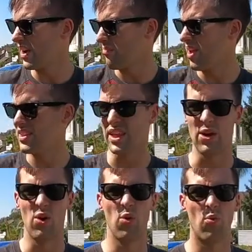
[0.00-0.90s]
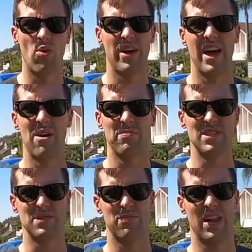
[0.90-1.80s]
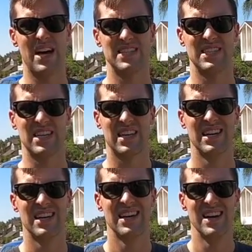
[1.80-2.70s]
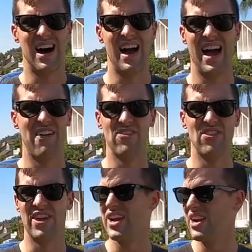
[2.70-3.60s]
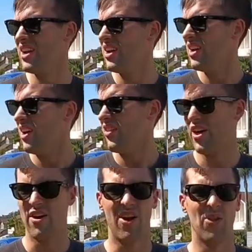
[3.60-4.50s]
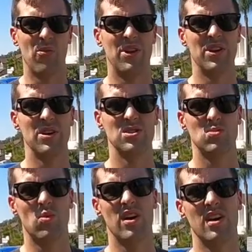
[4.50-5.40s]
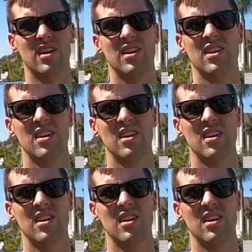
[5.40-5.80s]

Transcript: I can make that old worn out piece of plastic I have in there that are on the windows work.